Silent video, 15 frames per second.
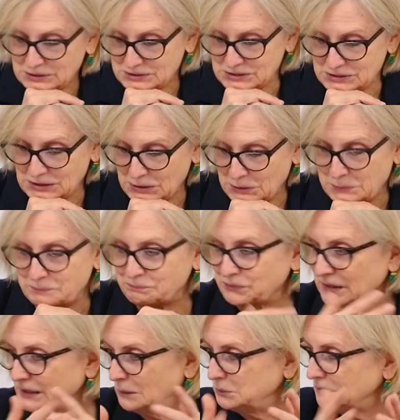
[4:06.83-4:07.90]
So
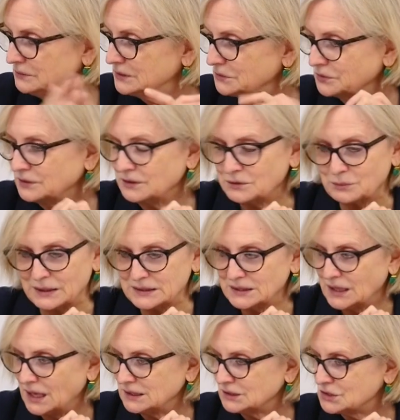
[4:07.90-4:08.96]
a couple of different thread
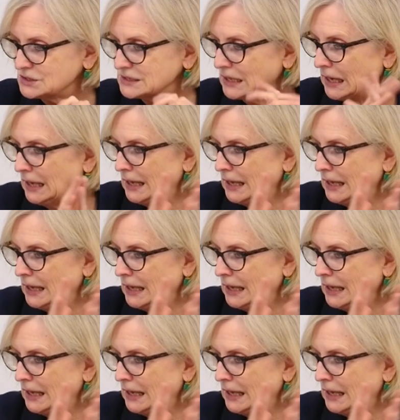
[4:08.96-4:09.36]
colors.